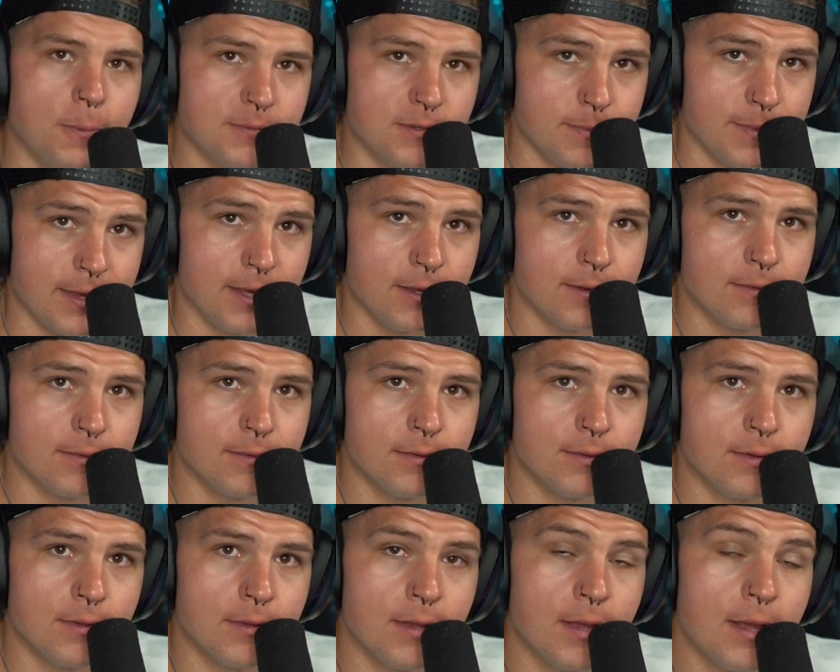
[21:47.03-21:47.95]
me.
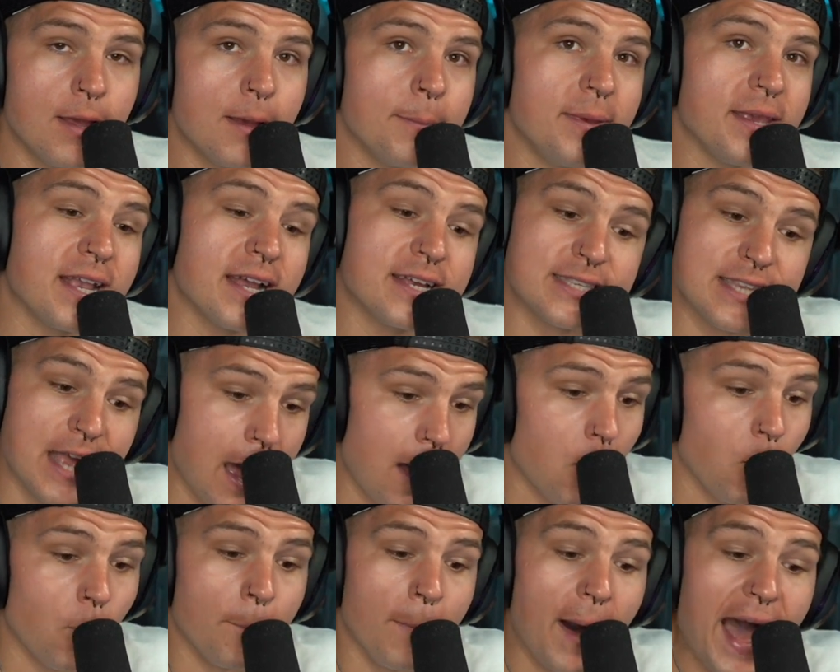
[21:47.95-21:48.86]
Because
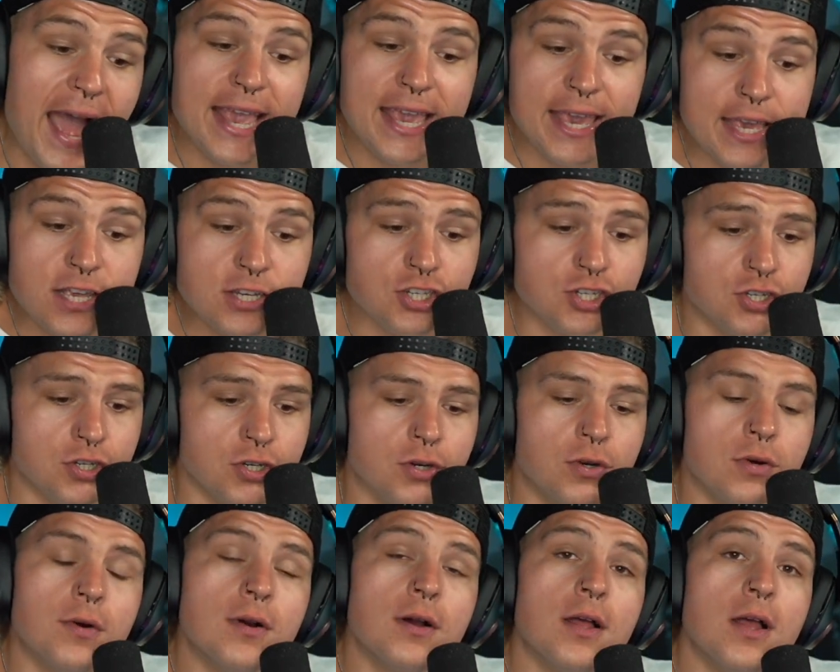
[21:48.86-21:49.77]
my
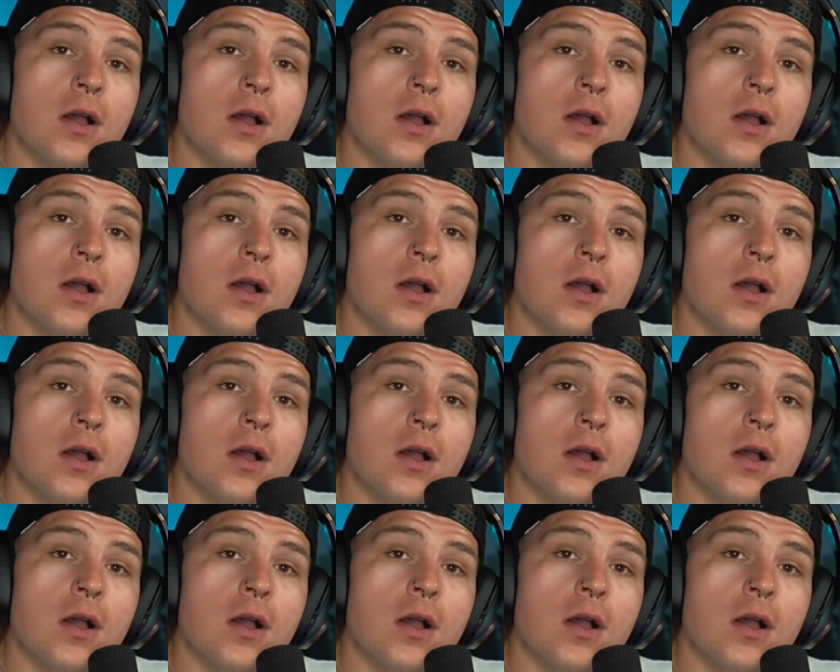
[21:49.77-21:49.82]
issue